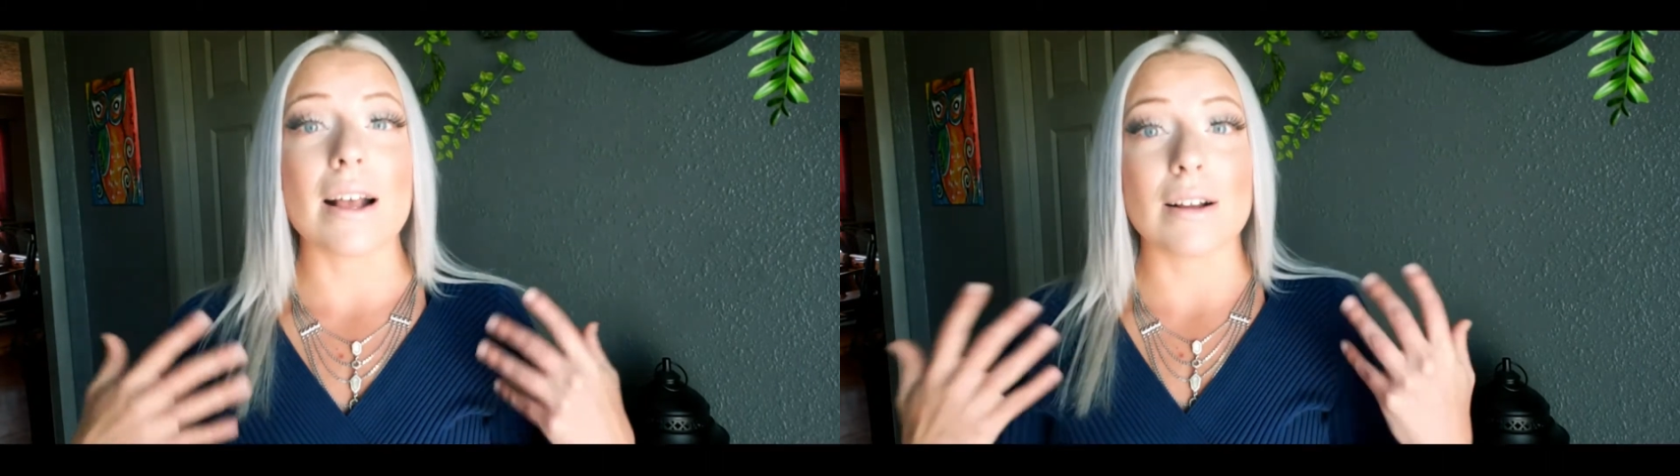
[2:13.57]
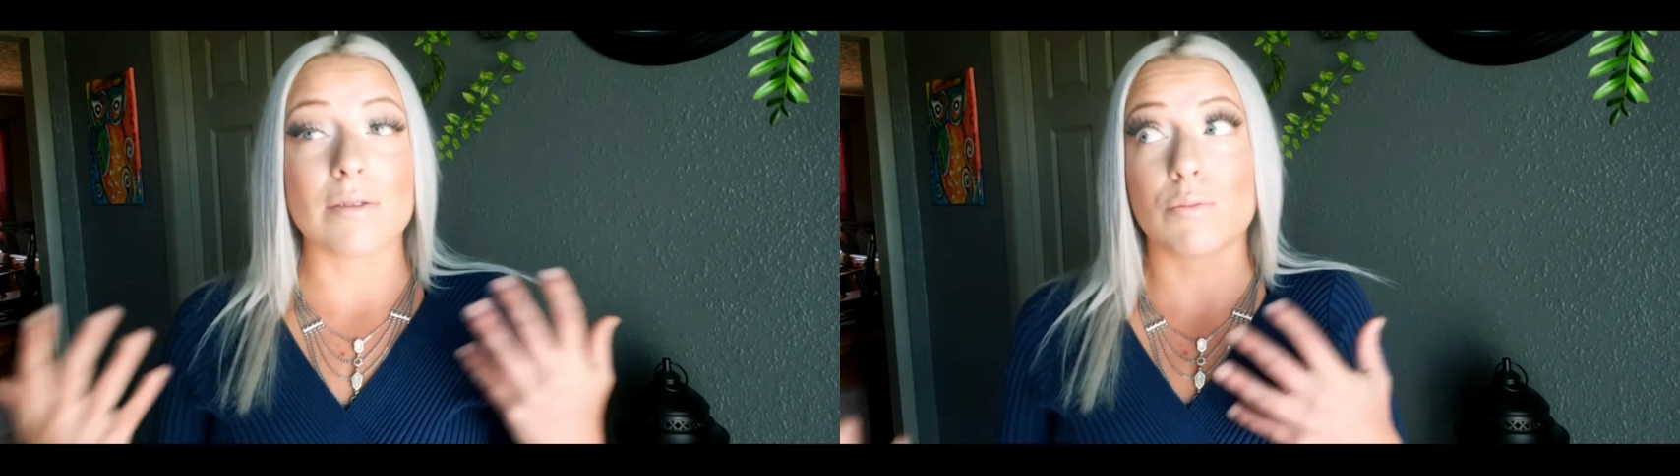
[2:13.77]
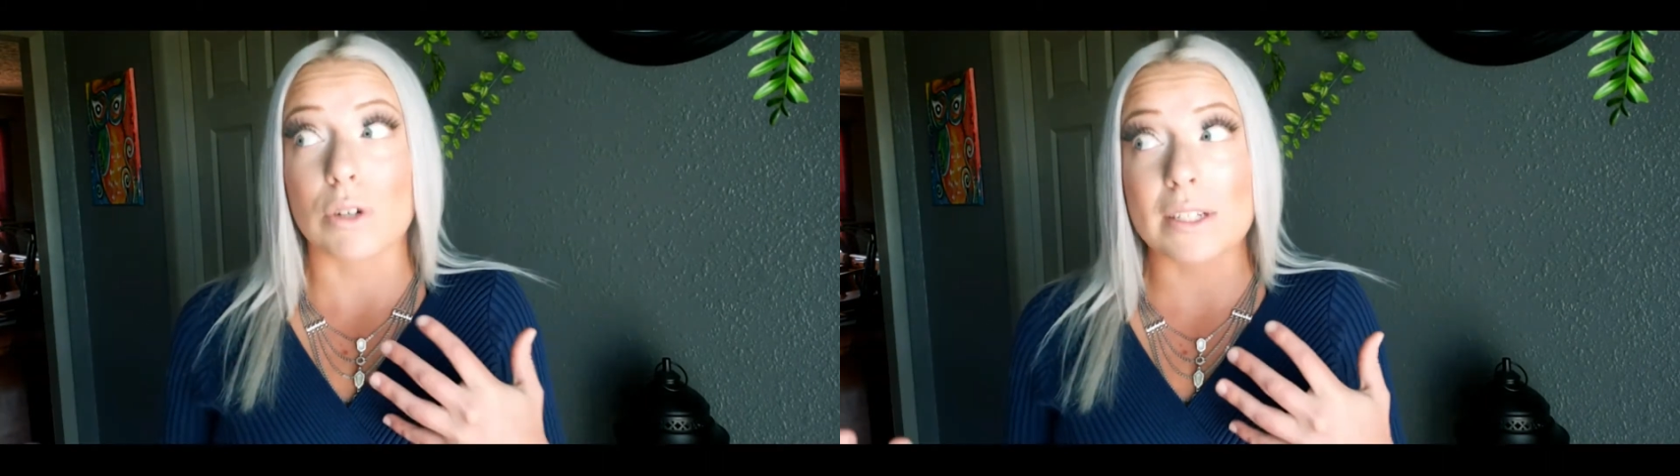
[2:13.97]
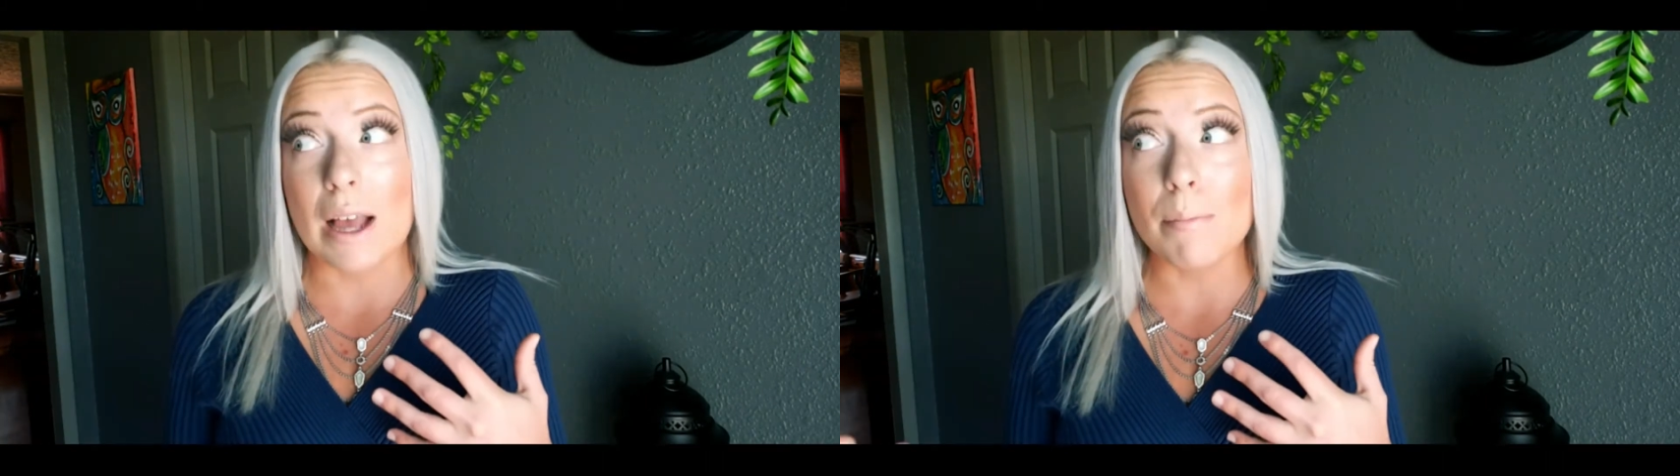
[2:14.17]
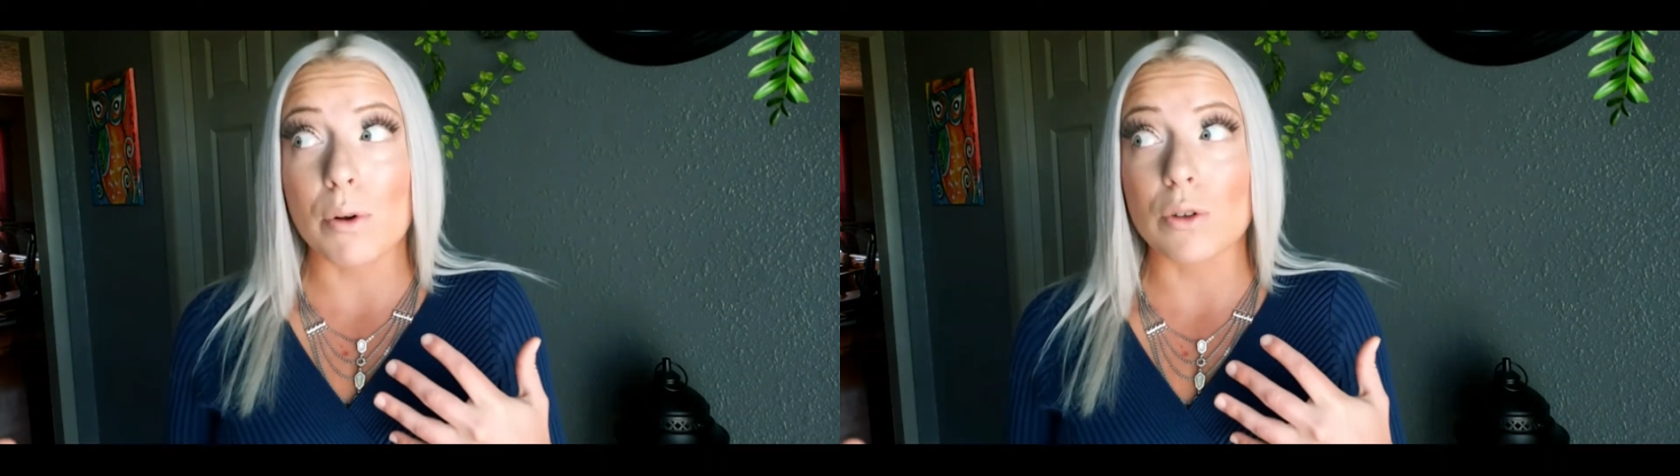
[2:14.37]

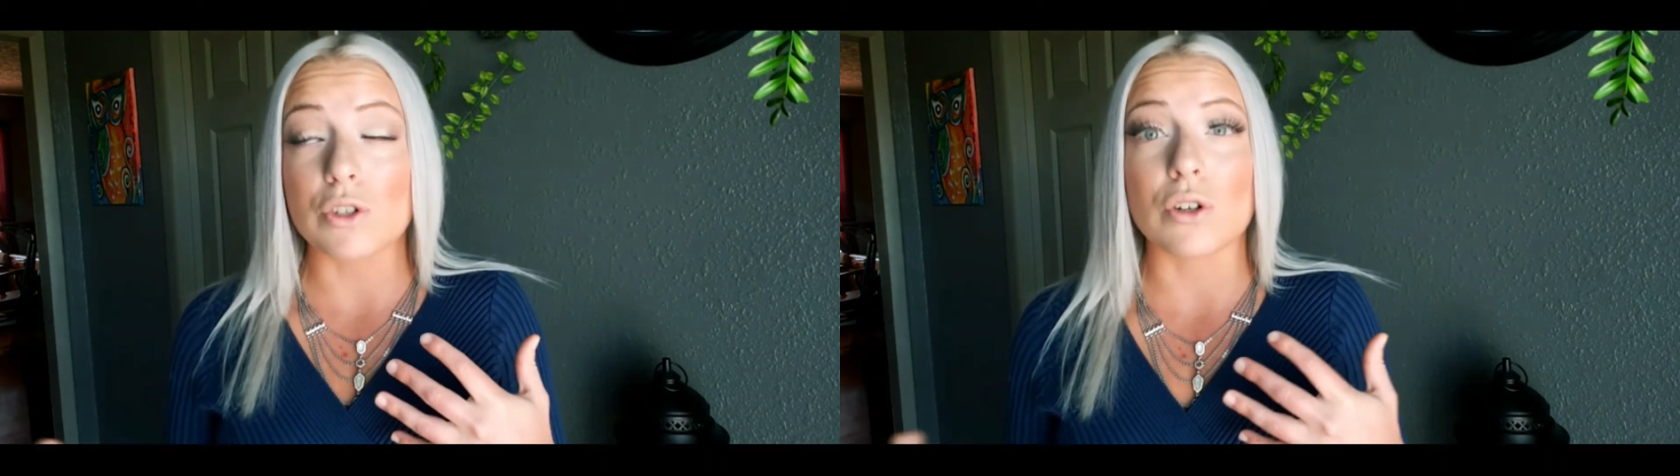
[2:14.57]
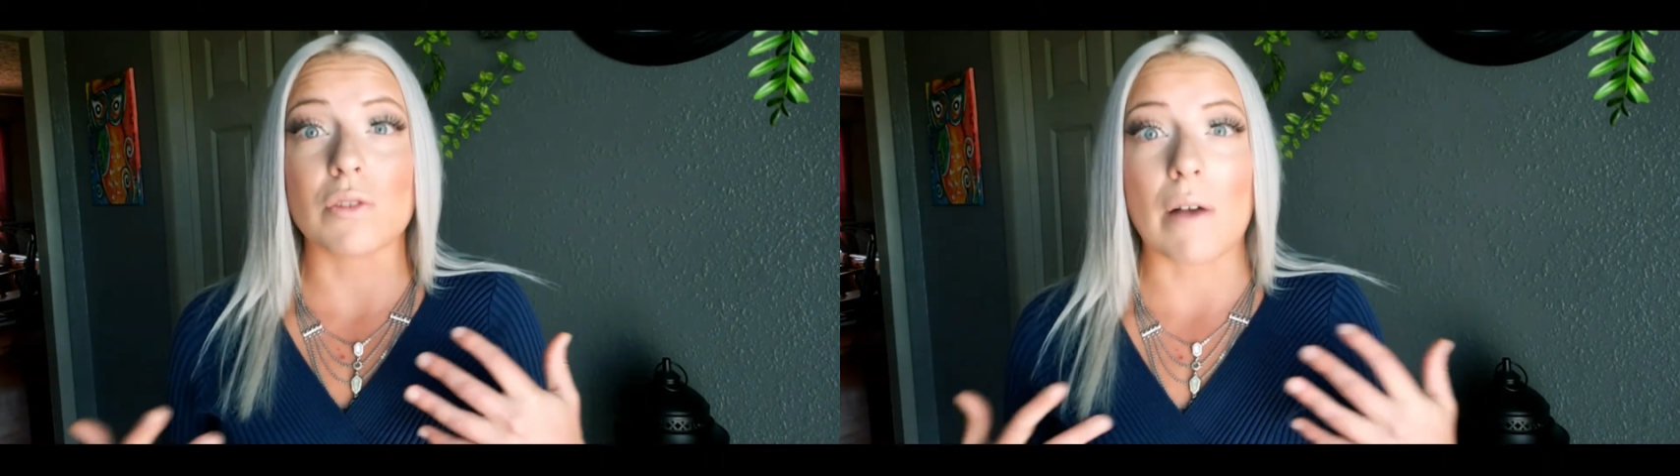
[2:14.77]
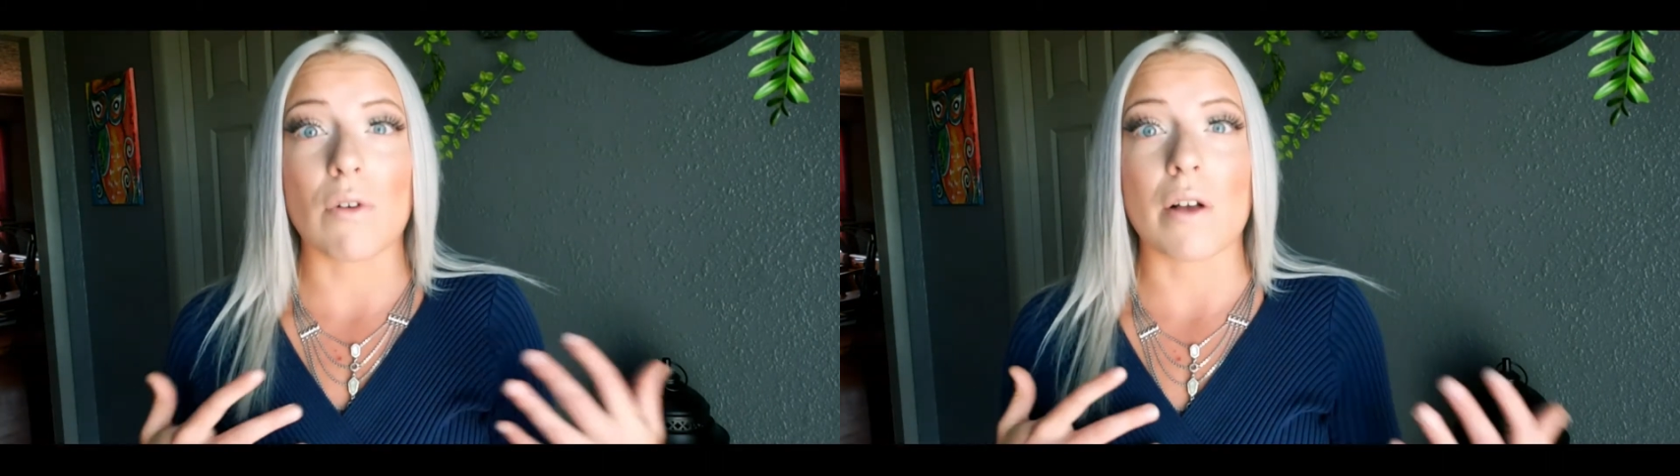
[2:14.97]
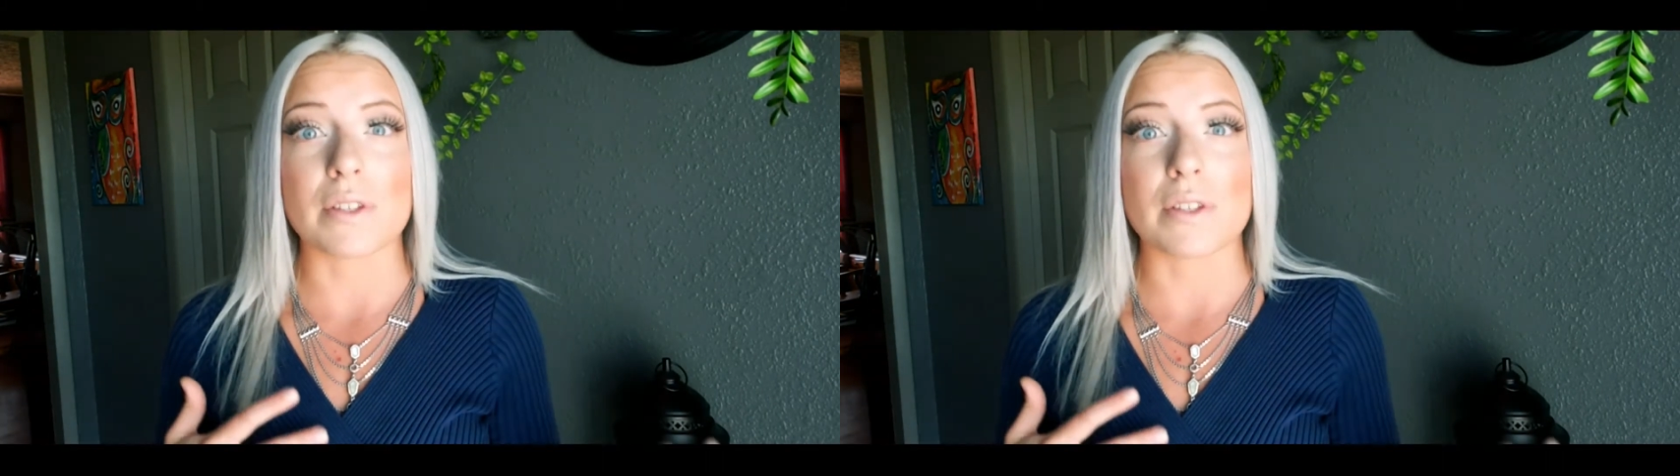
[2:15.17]
resembles your level of